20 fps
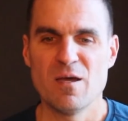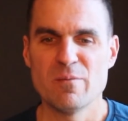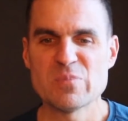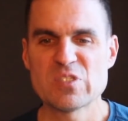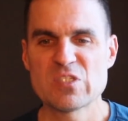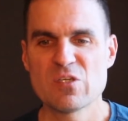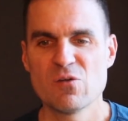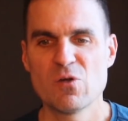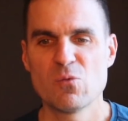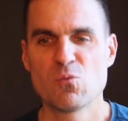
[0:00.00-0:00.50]

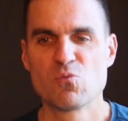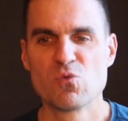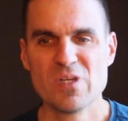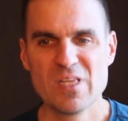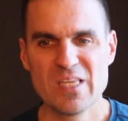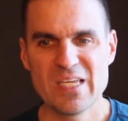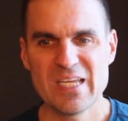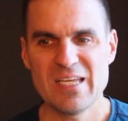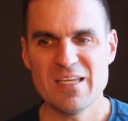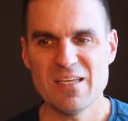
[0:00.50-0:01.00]
So it
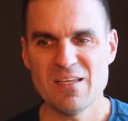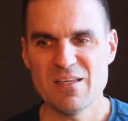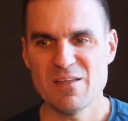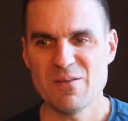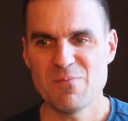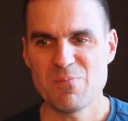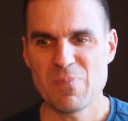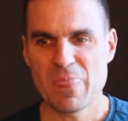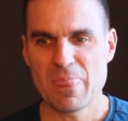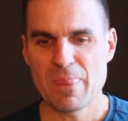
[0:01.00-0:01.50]
really,
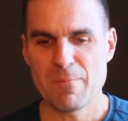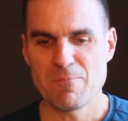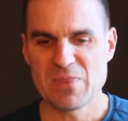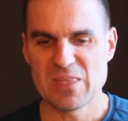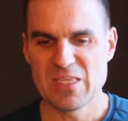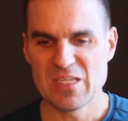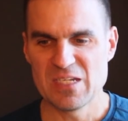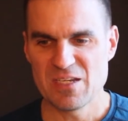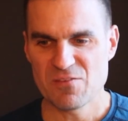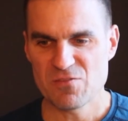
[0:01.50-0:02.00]

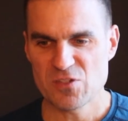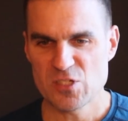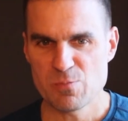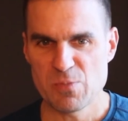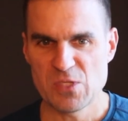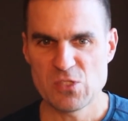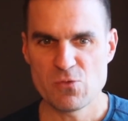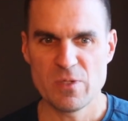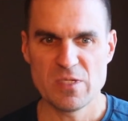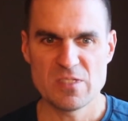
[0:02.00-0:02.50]
the difference
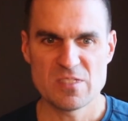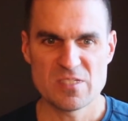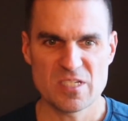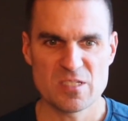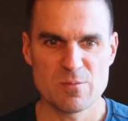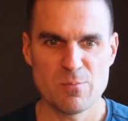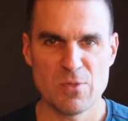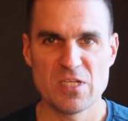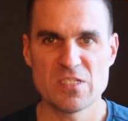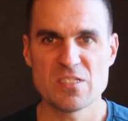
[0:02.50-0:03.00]
between
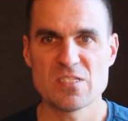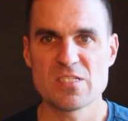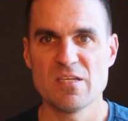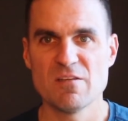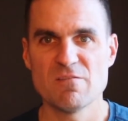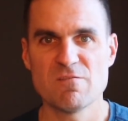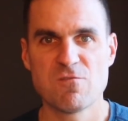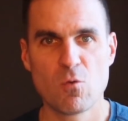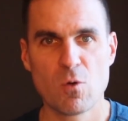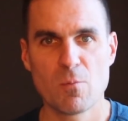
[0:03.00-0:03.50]
6 months
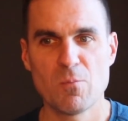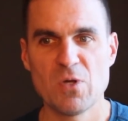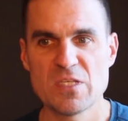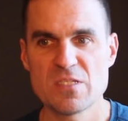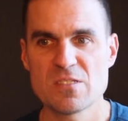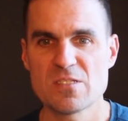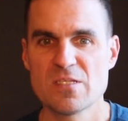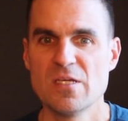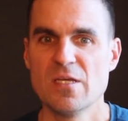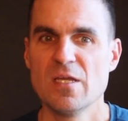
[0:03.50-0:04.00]
and 4
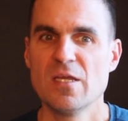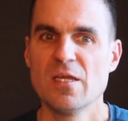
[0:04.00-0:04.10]
months,